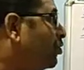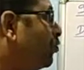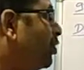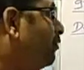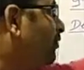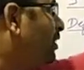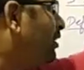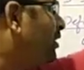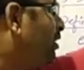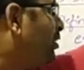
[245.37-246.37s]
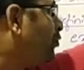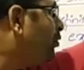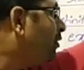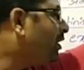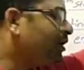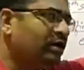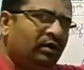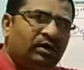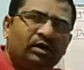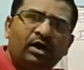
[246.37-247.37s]
we will
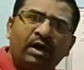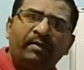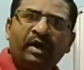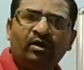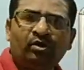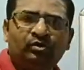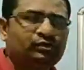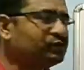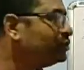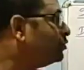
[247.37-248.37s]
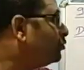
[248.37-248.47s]
come across